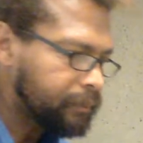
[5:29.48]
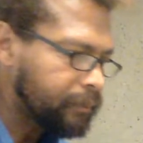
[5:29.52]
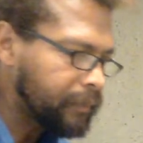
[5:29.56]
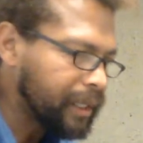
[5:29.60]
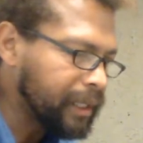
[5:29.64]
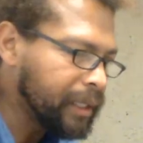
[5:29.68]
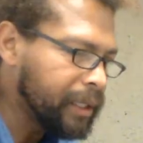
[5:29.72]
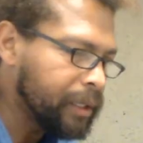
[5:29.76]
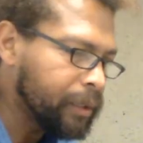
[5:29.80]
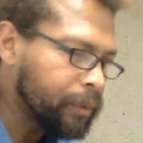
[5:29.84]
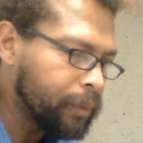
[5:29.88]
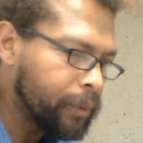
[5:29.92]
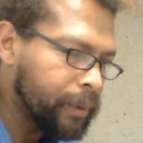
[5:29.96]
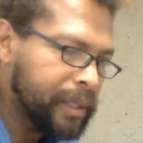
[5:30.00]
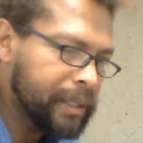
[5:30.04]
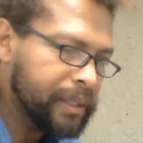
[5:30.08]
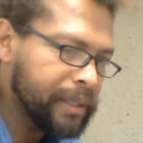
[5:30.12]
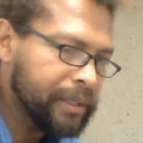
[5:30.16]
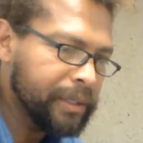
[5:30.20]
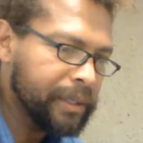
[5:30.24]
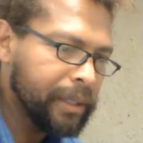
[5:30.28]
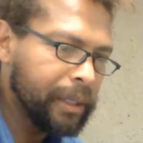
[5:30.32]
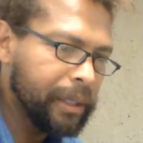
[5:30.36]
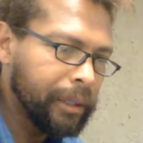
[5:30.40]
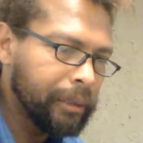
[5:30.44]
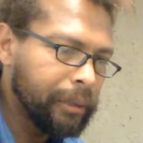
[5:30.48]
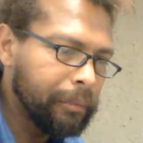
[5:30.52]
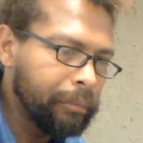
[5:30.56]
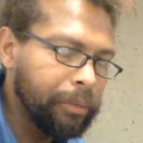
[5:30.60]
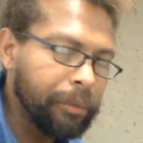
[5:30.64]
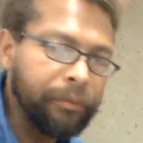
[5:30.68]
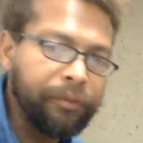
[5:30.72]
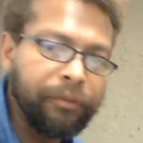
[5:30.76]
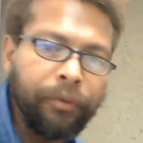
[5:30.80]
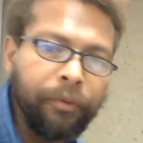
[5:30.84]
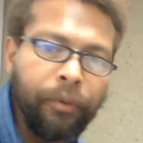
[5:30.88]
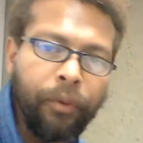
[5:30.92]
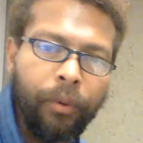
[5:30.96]
it was
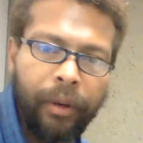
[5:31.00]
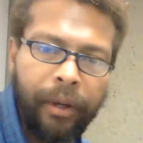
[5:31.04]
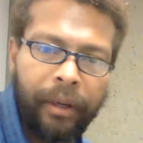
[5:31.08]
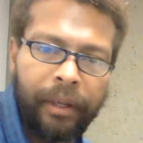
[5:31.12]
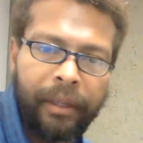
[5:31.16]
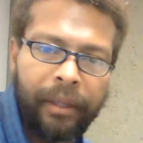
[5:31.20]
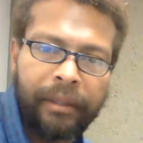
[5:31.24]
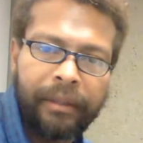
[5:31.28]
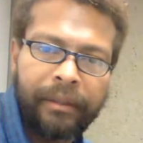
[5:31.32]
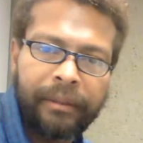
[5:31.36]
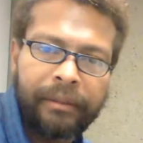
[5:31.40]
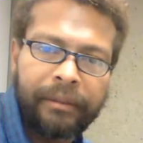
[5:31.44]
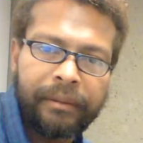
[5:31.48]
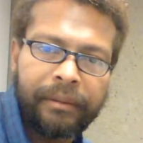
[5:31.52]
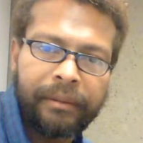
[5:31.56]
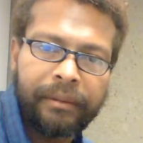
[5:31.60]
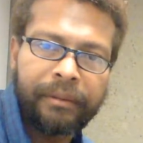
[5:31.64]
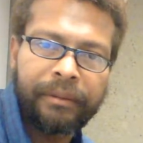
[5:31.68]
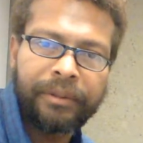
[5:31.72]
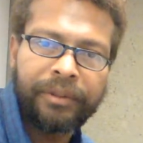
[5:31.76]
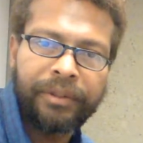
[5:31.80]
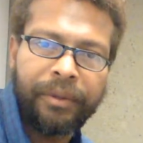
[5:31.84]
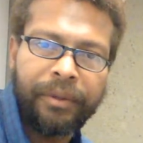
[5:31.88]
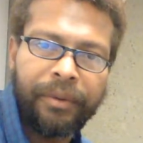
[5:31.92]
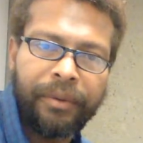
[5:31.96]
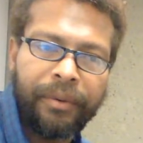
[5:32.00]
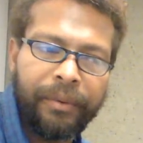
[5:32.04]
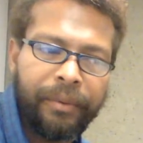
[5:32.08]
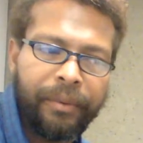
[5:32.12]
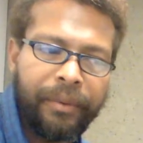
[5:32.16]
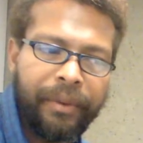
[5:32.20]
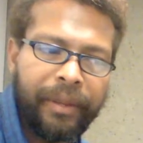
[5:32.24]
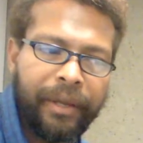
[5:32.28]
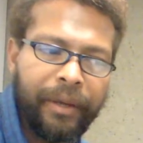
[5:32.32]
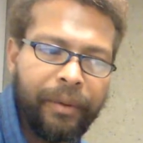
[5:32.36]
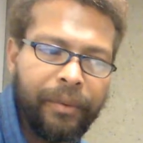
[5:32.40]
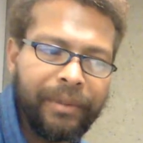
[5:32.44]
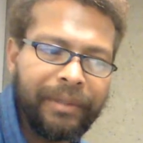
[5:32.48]
before, so
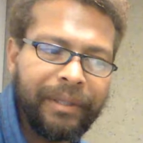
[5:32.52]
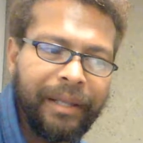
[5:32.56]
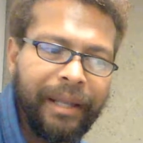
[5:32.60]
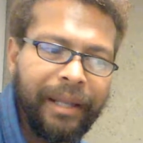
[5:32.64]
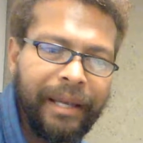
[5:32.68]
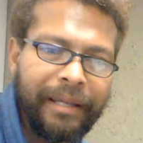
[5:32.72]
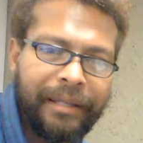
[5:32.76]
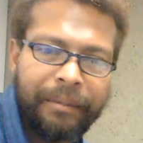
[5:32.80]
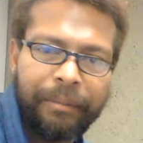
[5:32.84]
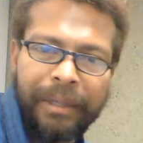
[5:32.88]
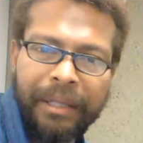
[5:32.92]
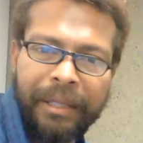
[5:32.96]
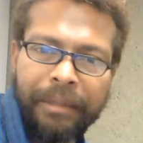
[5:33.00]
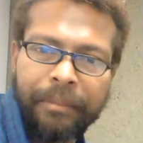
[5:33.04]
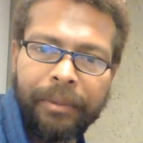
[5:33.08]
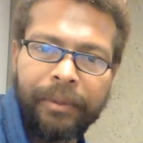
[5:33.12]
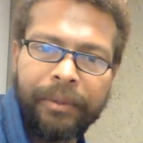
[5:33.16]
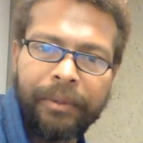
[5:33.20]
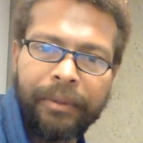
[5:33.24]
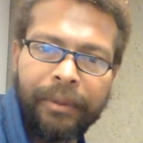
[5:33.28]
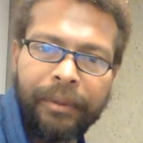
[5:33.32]
there was less people.